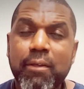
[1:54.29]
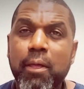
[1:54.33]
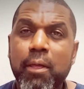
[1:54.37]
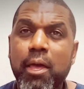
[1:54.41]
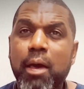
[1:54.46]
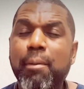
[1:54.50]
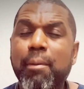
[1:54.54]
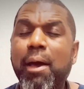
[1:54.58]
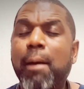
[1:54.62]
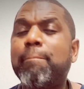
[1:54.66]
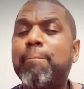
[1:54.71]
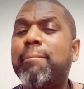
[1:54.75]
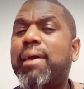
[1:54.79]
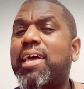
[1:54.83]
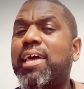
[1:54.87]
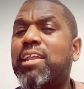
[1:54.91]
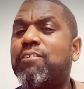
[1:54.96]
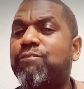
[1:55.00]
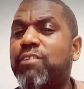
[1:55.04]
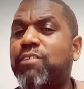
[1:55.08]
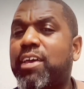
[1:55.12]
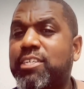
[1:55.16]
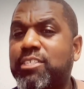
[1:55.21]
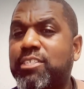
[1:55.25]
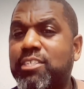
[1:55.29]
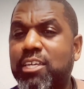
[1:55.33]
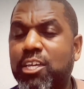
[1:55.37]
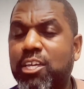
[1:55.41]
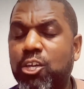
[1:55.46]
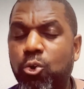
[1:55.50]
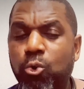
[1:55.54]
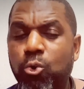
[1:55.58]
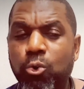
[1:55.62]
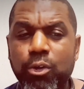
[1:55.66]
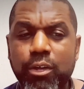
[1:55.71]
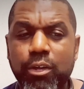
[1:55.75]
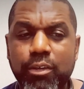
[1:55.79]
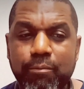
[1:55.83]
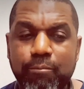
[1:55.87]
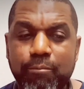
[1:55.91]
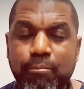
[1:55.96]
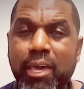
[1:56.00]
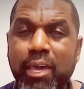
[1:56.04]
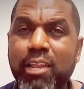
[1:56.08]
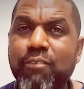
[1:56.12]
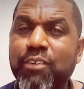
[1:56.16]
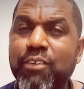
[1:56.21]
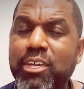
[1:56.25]
about manifesting or
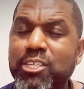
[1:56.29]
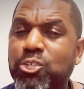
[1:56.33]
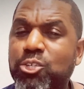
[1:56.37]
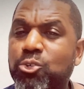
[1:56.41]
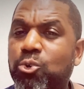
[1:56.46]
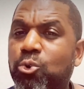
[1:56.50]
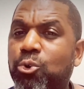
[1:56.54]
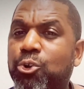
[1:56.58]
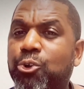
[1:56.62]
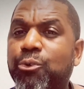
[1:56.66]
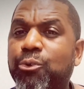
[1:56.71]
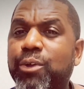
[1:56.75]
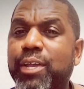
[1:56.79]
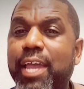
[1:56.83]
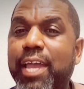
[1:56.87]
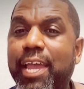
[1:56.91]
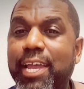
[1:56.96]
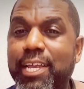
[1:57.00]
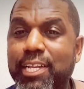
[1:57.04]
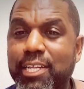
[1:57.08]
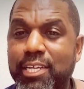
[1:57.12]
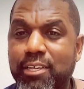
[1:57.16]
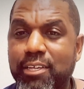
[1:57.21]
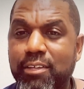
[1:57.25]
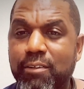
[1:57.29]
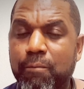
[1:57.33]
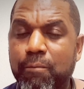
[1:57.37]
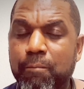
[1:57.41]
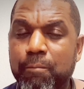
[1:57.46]
manifesting or creating